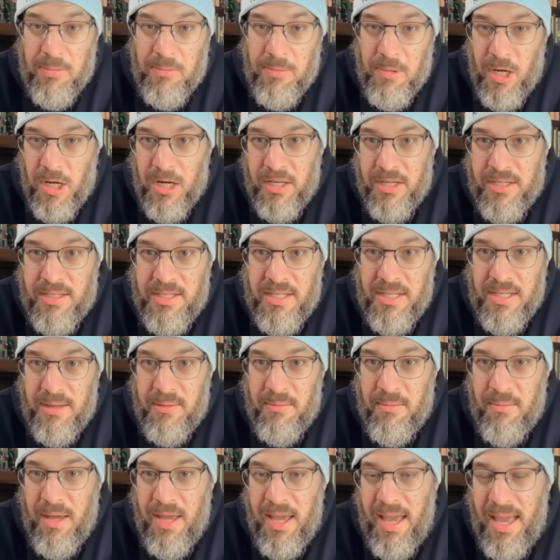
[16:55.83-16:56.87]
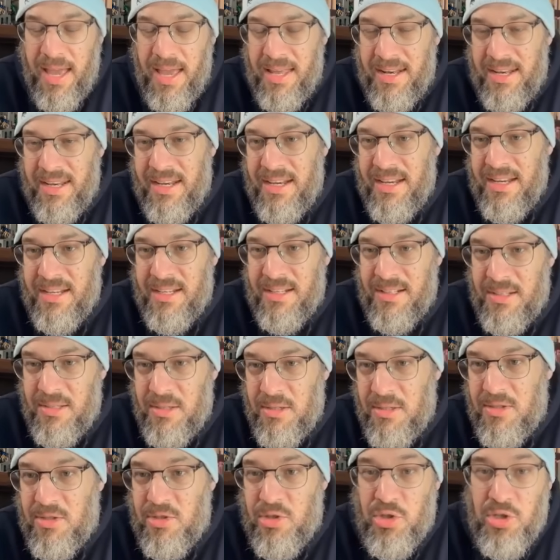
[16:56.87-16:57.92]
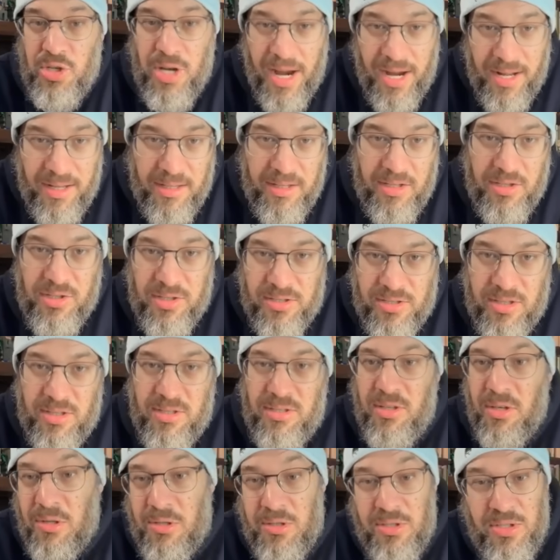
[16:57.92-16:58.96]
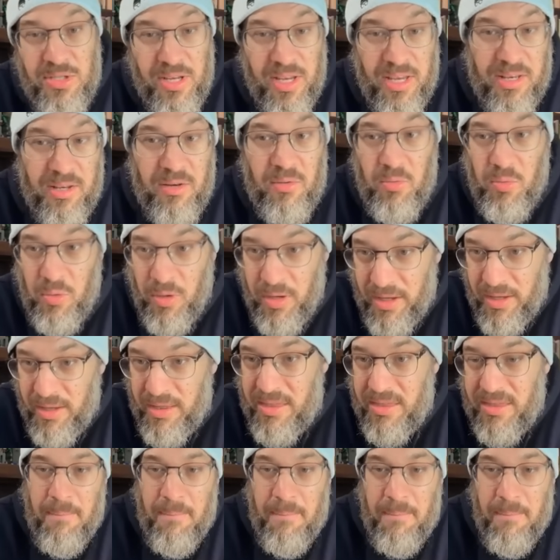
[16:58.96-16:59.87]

product team, and it includes challenges associated with